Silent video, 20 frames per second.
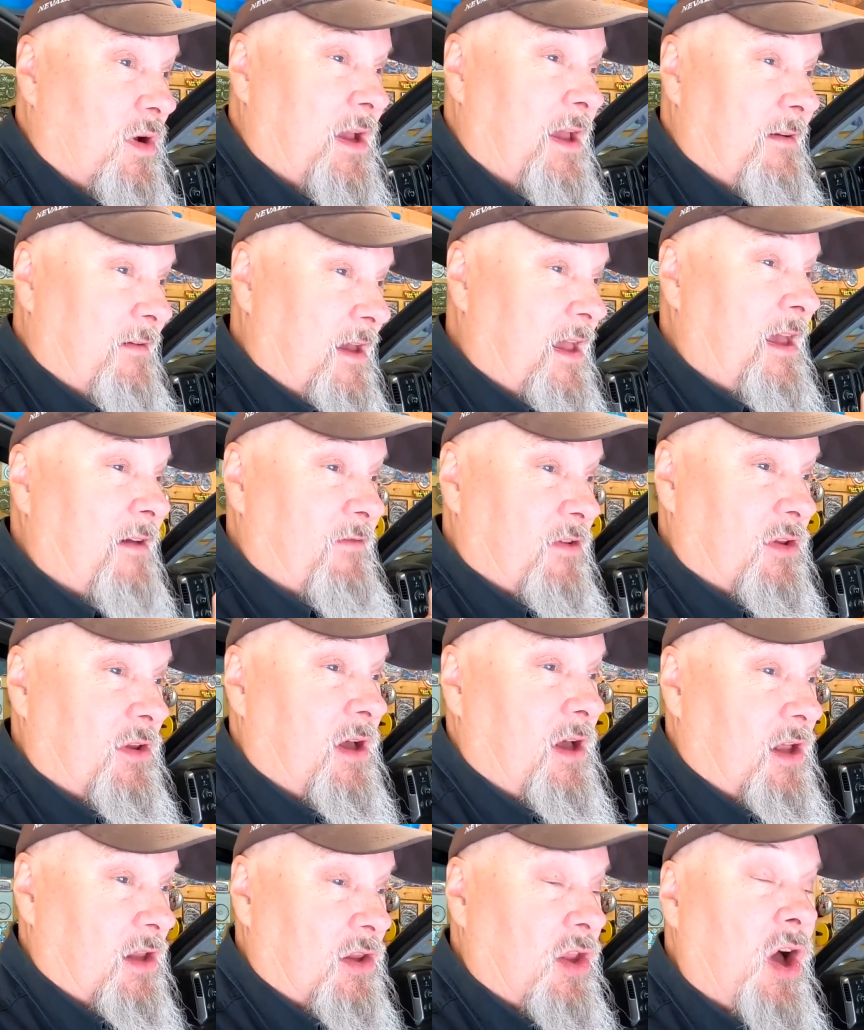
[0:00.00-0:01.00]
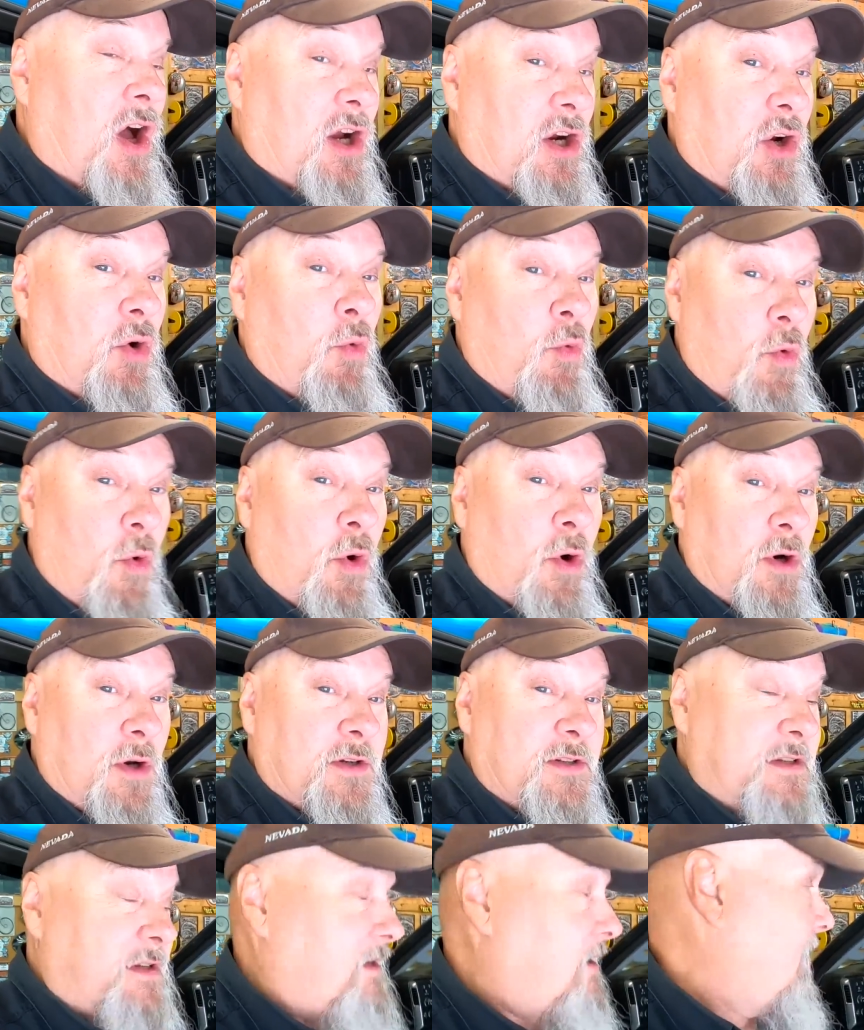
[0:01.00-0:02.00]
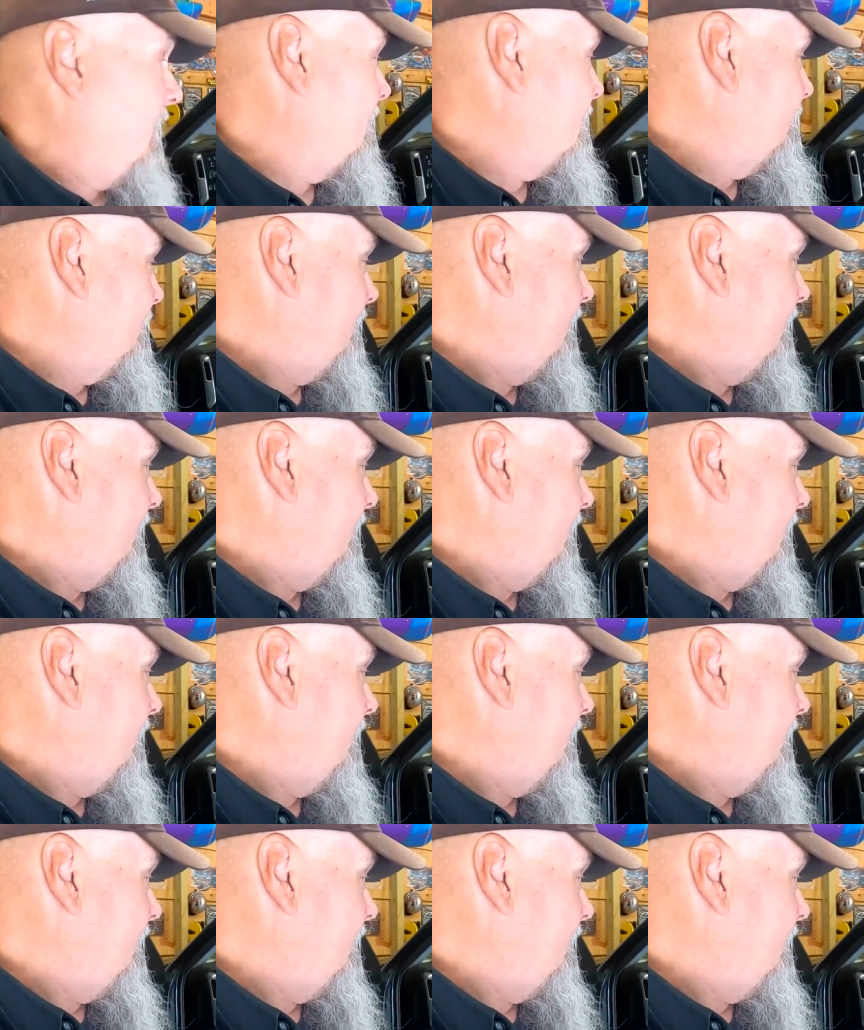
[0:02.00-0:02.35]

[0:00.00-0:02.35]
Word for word: have, have a, a, longer warranty on them